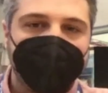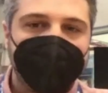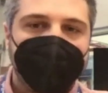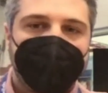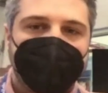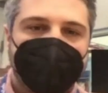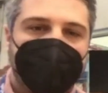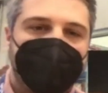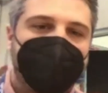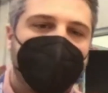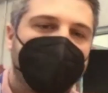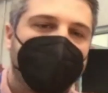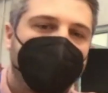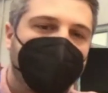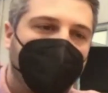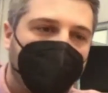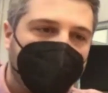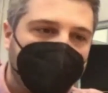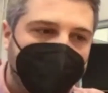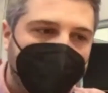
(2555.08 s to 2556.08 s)
That is
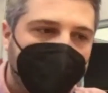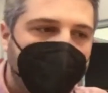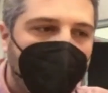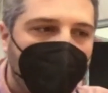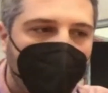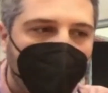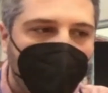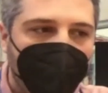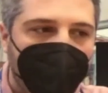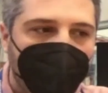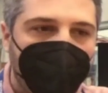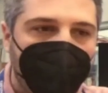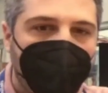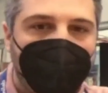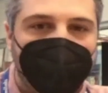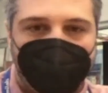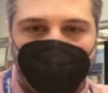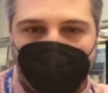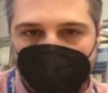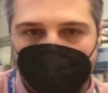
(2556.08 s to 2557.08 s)
what they call
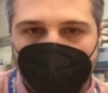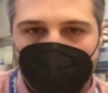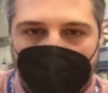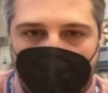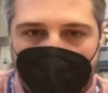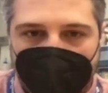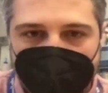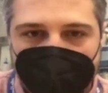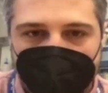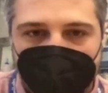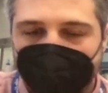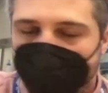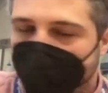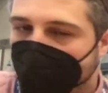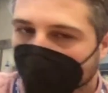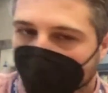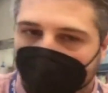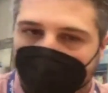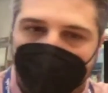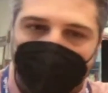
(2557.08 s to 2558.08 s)
quantum supremacy.
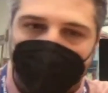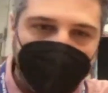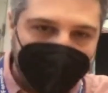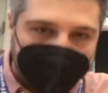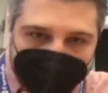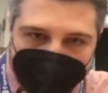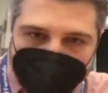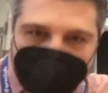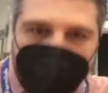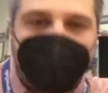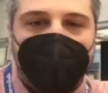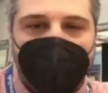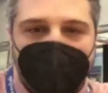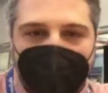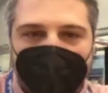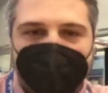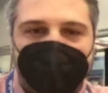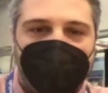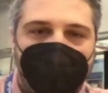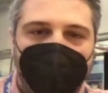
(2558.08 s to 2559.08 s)
So simply that a
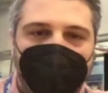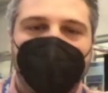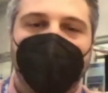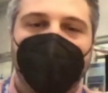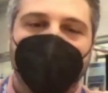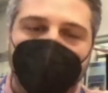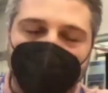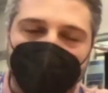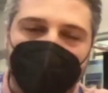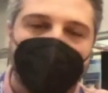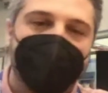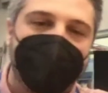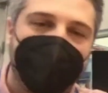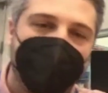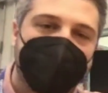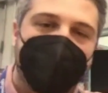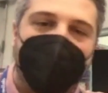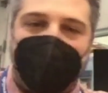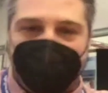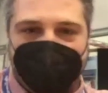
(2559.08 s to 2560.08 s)
quantum computer is
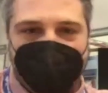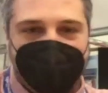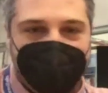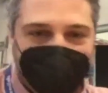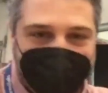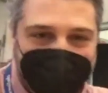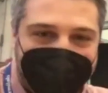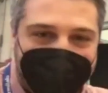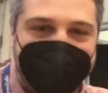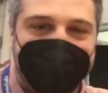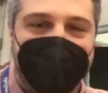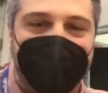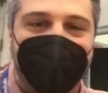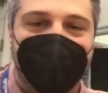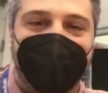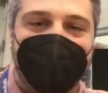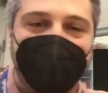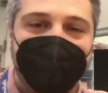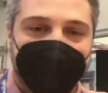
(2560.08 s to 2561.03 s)
better than a classical one.